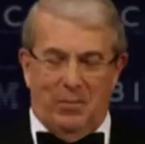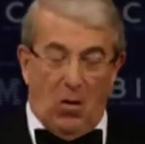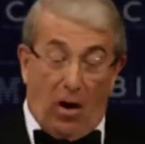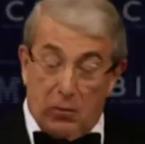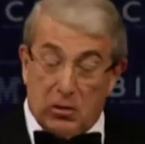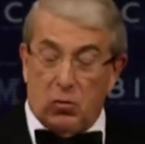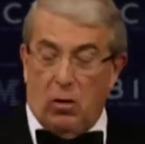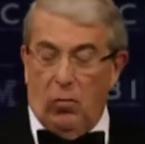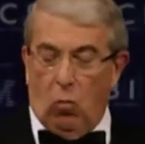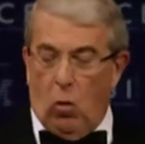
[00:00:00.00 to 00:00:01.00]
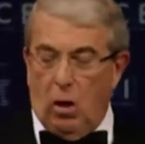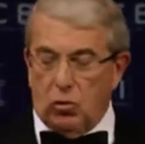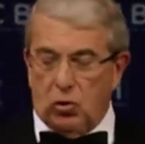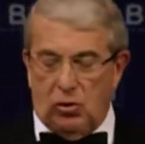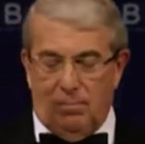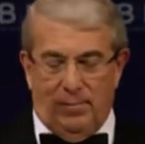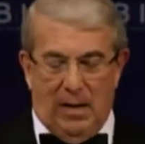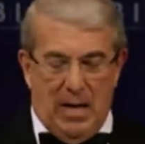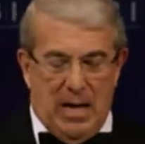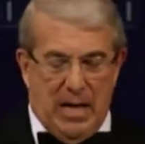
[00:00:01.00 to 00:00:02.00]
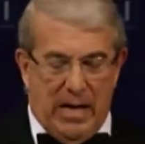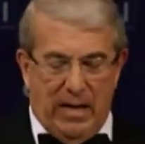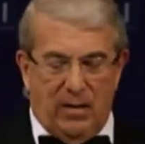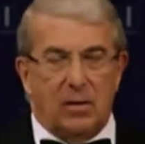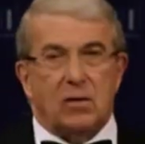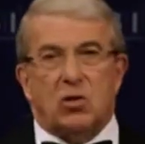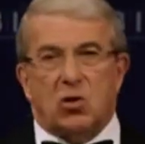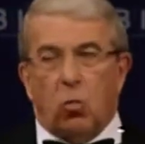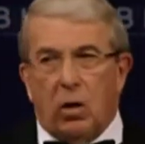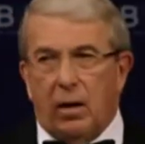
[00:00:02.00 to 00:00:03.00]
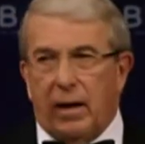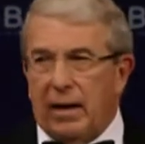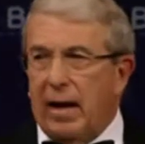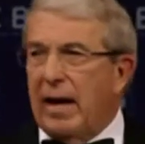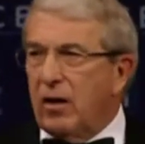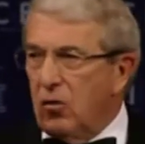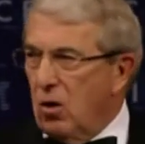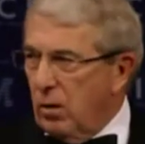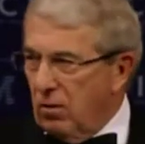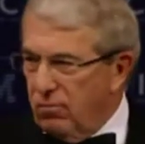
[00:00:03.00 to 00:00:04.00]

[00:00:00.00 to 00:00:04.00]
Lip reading: Officer on the watch, in swirling economic